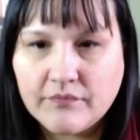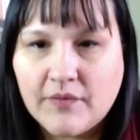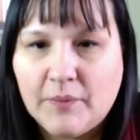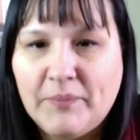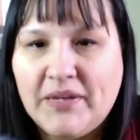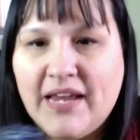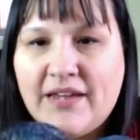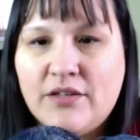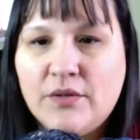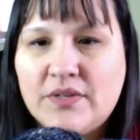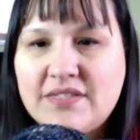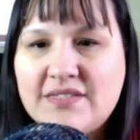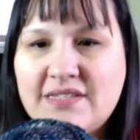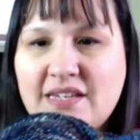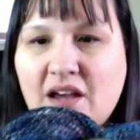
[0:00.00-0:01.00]
But yeah, you can
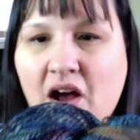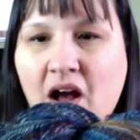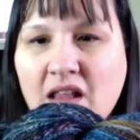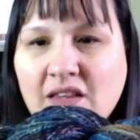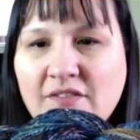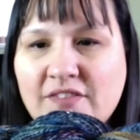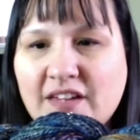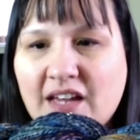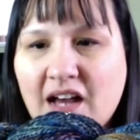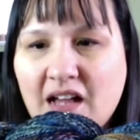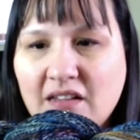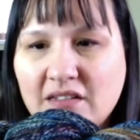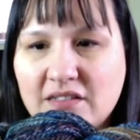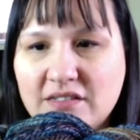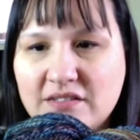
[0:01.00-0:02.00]
see all of the
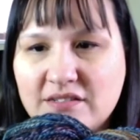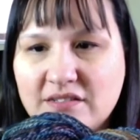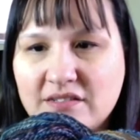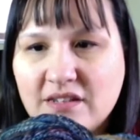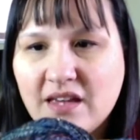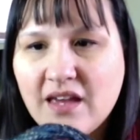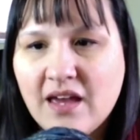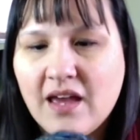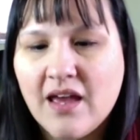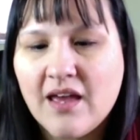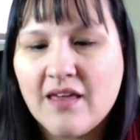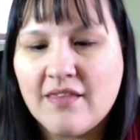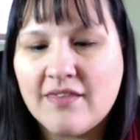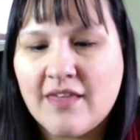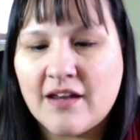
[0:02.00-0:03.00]
colors
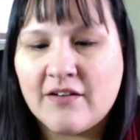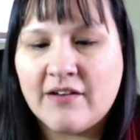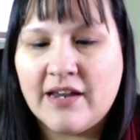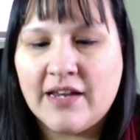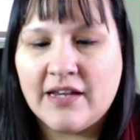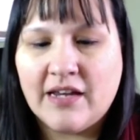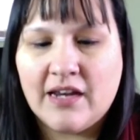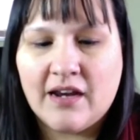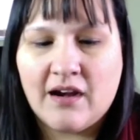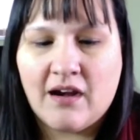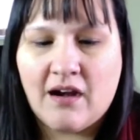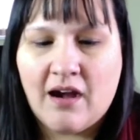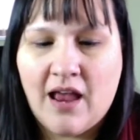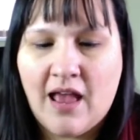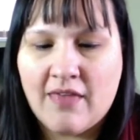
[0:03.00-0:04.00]
that are in
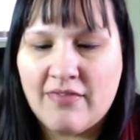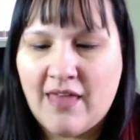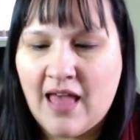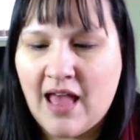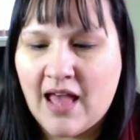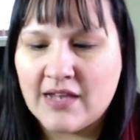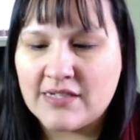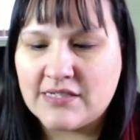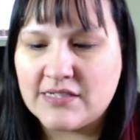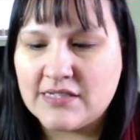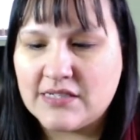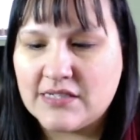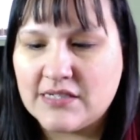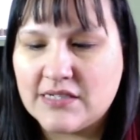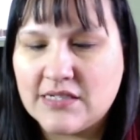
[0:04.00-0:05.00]
here, and that
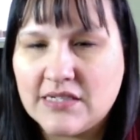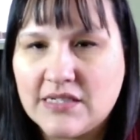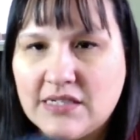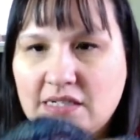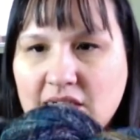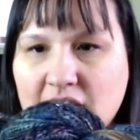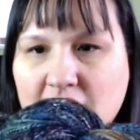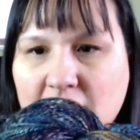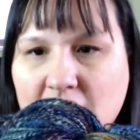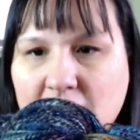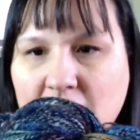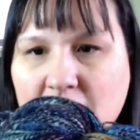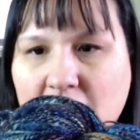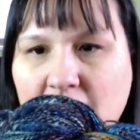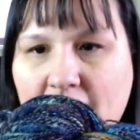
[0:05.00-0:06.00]

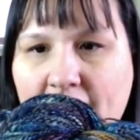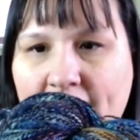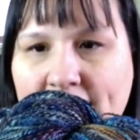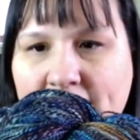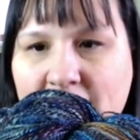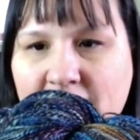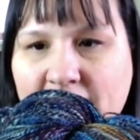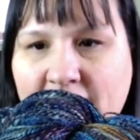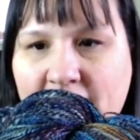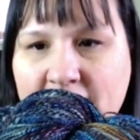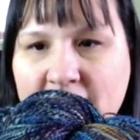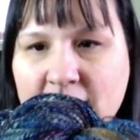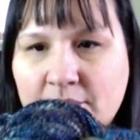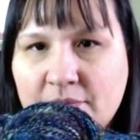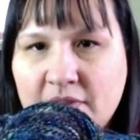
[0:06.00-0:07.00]
I need to find
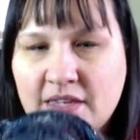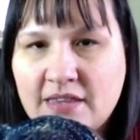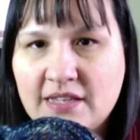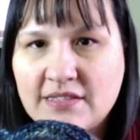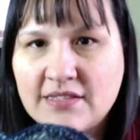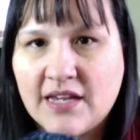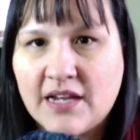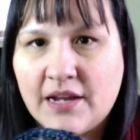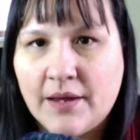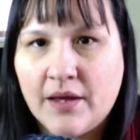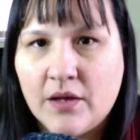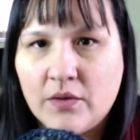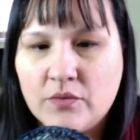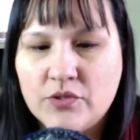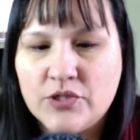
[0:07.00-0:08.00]
something that's gonna
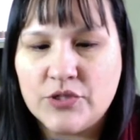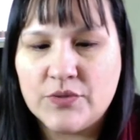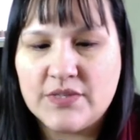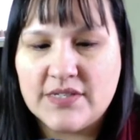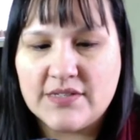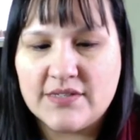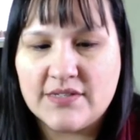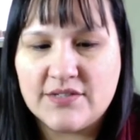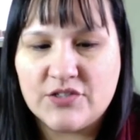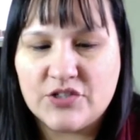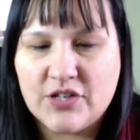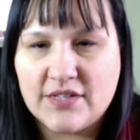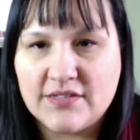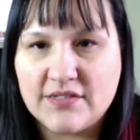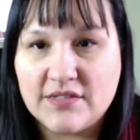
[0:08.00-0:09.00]
do this
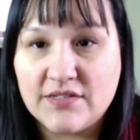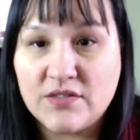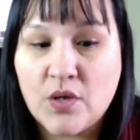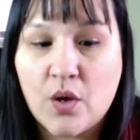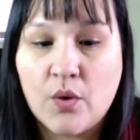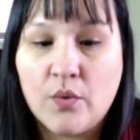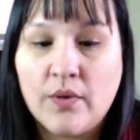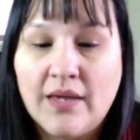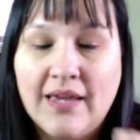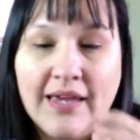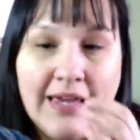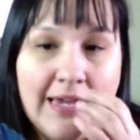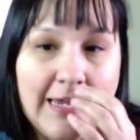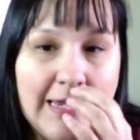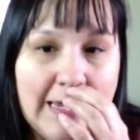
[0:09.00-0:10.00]
justice. So
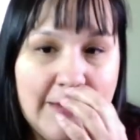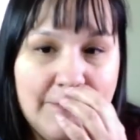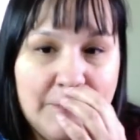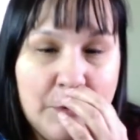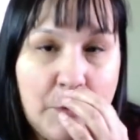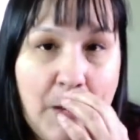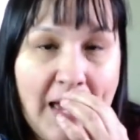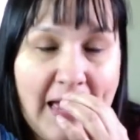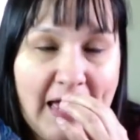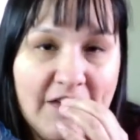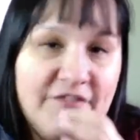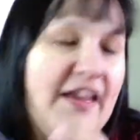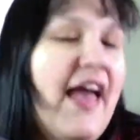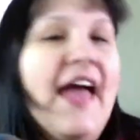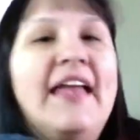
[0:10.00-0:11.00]
if you
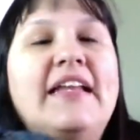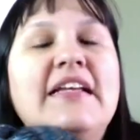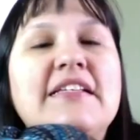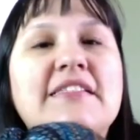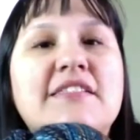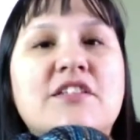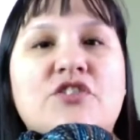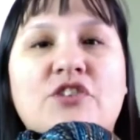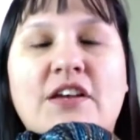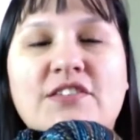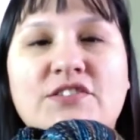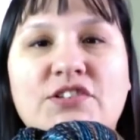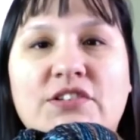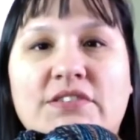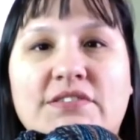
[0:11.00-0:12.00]
have any
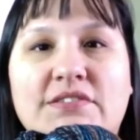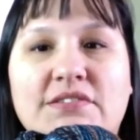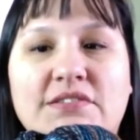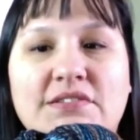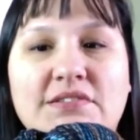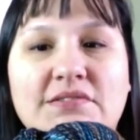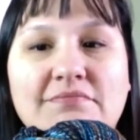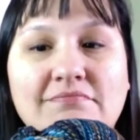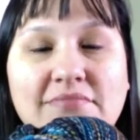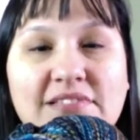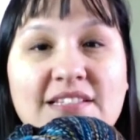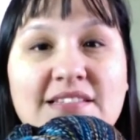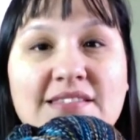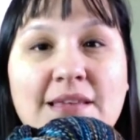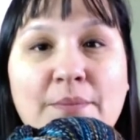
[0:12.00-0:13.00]
suggestions,
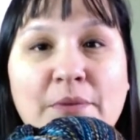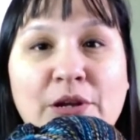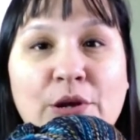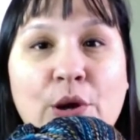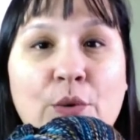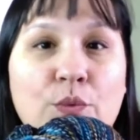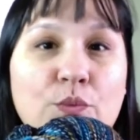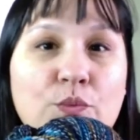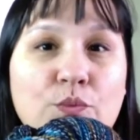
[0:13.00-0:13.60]
please let me know.